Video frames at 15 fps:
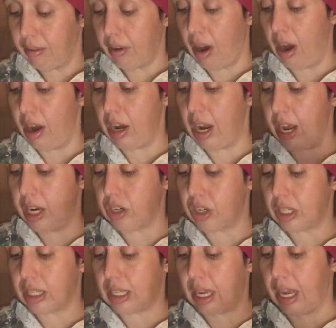
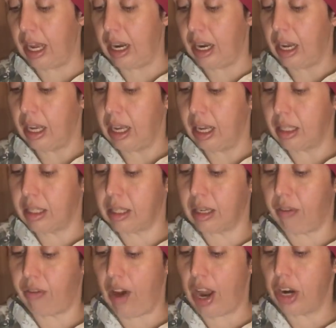uninterested to
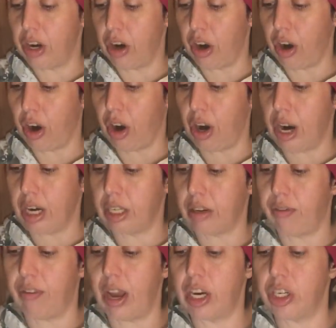find your courage, to
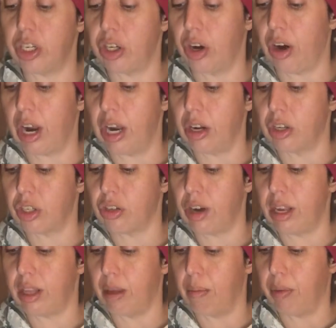find your inner
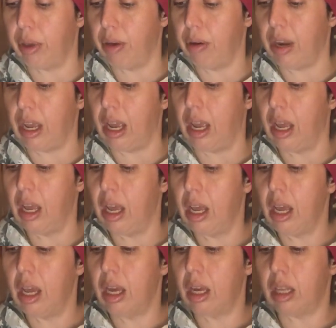strength and beauty.
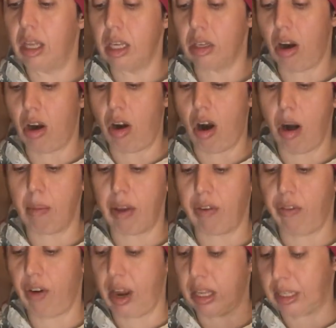These are karmic
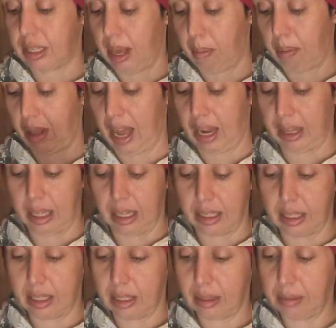friends that plan
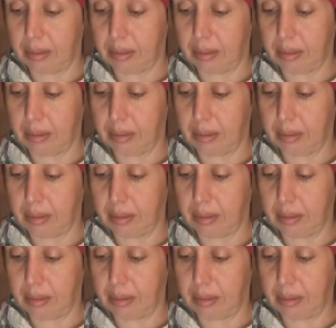this.